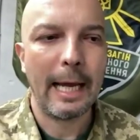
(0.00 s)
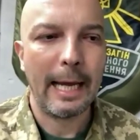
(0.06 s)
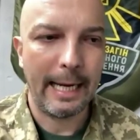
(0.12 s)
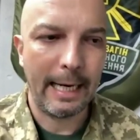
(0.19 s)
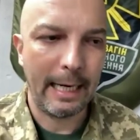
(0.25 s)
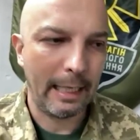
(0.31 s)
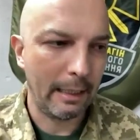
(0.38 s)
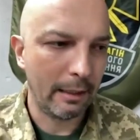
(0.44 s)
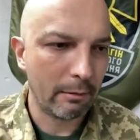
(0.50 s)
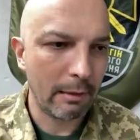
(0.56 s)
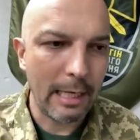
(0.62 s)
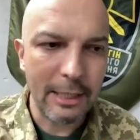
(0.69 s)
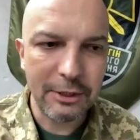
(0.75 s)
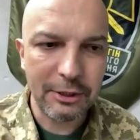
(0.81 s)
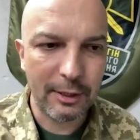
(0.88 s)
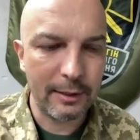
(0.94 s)
And
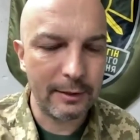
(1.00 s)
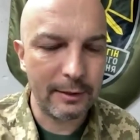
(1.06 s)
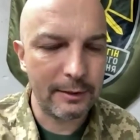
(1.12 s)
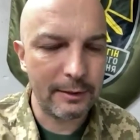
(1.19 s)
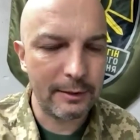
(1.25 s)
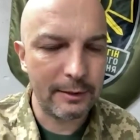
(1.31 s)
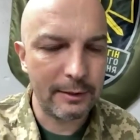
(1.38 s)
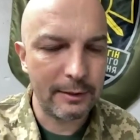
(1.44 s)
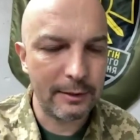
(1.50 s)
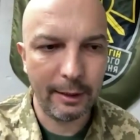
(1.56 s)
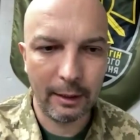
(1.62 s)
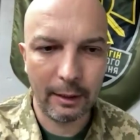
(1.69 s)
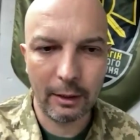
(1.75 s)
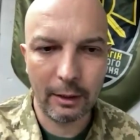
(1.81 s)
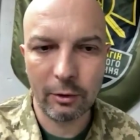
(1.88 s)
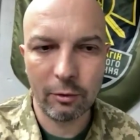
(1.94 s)
Russia
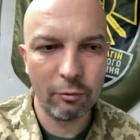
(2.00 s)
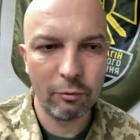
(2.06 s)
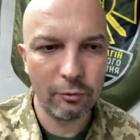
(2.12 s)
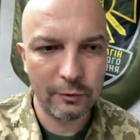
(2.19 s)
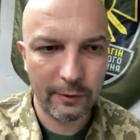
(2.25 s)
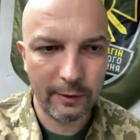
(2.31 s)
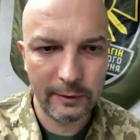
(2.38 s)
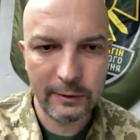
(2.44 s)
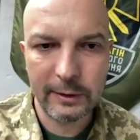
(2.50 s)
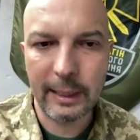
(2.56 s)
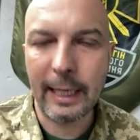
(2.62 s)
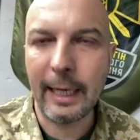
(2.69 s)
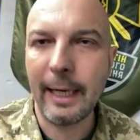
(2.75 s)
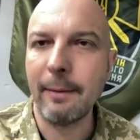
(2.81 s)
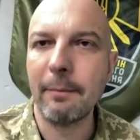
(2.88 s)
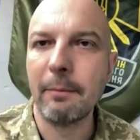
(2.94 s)
simply used this
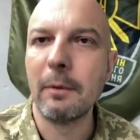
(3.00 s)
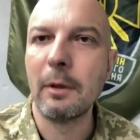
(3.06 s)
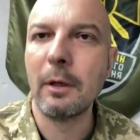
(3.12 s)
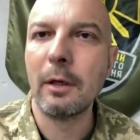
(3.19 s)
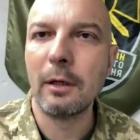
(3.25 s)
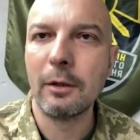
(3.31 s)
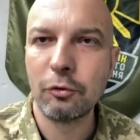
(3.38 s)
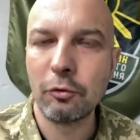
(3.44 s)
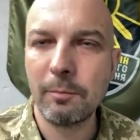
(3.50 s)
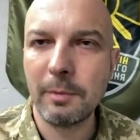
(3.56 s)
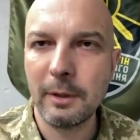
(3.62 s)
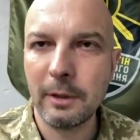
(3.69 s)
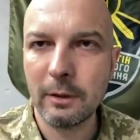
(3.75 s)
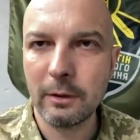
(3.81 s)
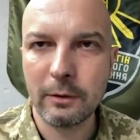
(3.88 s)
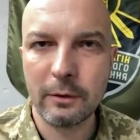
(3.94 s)
time to
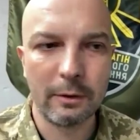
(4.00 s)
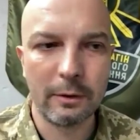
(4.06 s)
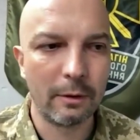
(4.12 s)
build